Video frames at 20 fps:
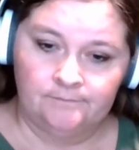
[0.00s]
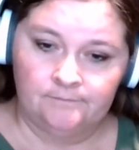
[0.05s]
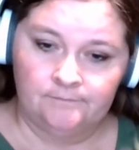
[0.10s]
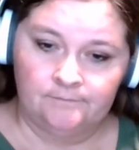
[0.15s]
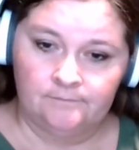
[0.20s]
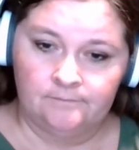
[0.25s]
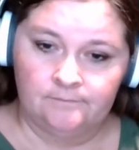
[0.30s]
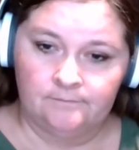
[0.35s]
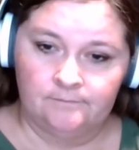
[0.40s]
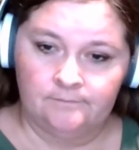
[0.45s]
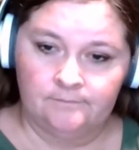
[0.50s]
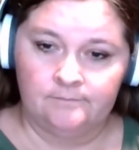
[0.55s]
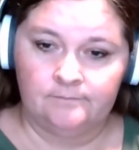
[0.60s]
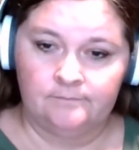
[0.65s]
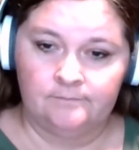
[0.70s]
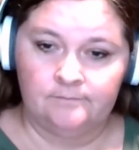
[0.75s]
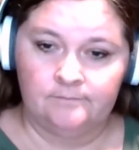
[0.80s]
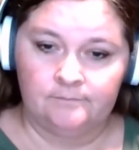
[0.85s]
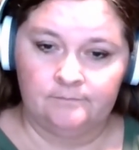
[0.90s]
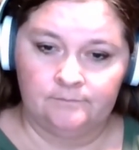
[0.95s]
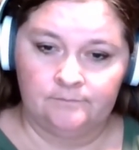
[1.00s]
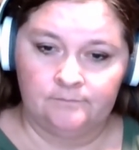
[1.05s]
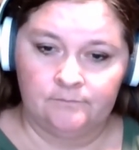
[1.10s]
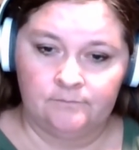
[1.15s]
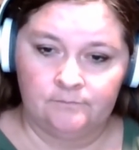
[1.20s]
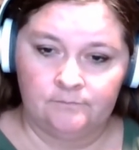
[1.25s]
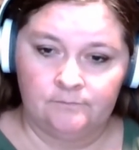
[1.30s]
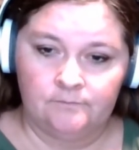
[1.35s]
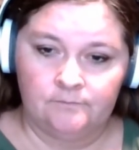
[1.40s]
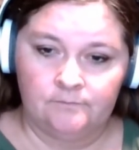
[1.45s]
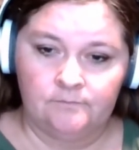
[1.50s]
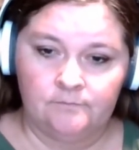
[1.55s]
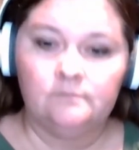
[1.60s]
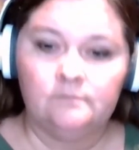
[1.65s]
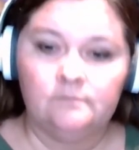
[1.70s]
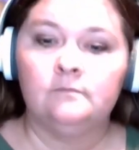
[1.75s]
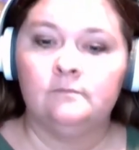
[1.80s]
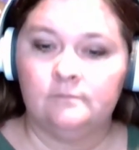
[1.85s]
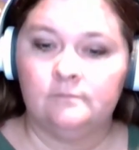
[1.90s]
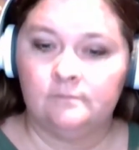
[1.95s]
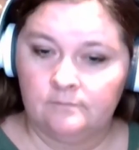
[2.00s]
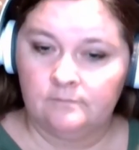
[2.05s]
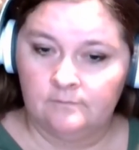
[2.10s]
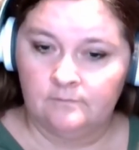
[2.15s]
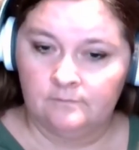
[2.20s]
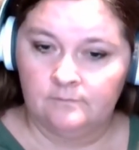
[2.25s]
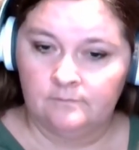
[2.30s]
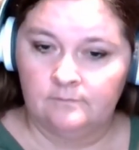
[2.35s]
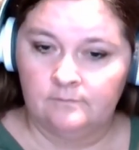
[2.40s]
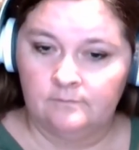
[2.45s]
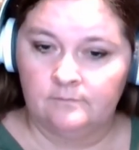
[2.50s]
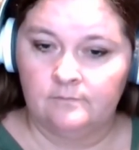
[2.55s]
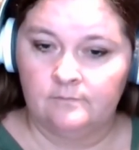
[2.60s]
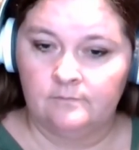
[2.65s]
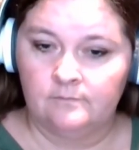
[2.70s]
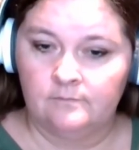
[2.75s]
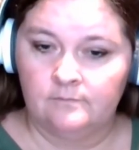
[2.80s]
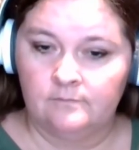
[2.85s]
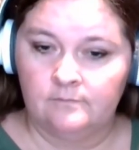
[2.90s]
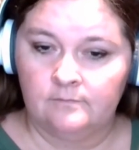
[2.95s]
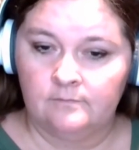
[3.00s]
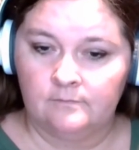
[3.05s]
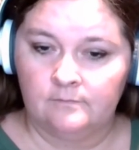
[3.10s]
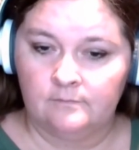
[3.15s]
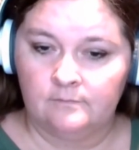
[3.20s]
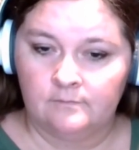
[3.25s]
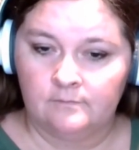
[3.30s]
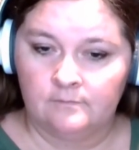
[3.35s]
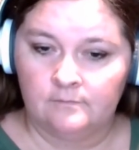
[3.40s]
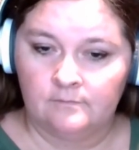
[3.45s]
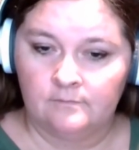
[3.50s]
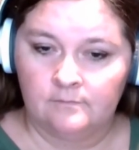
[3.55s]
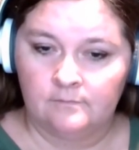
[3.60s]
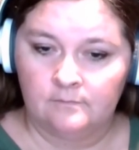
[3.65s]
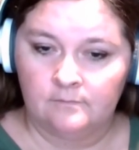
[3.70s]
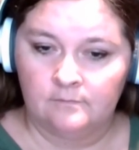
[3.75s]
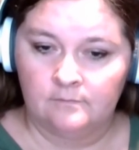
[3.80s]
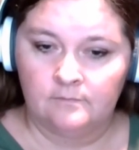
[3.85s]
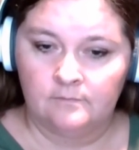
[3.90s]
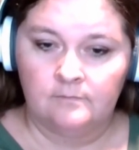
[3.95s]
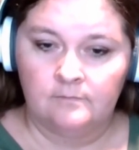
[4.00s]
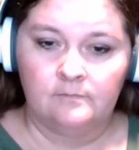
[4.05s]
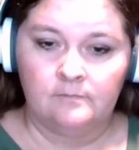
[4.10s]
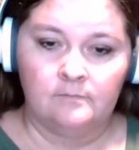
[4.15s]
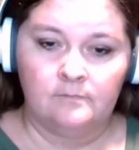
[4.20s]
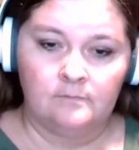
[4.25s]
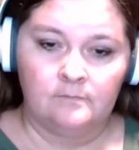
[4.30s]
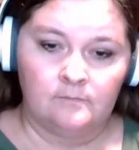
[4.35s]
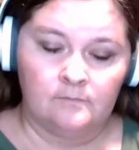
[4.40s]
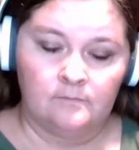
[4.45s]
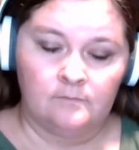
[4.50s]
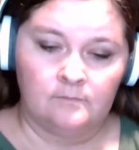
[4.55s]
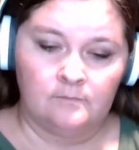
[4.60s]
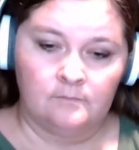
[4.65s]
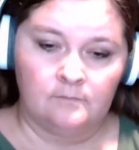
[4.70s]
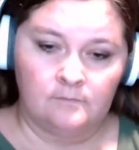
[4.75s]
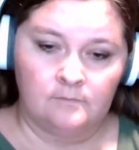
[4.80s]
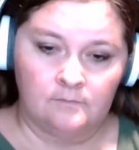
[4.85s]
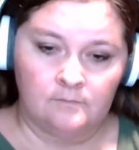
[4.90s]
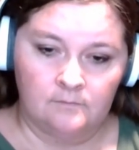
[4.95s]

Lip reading: (silent)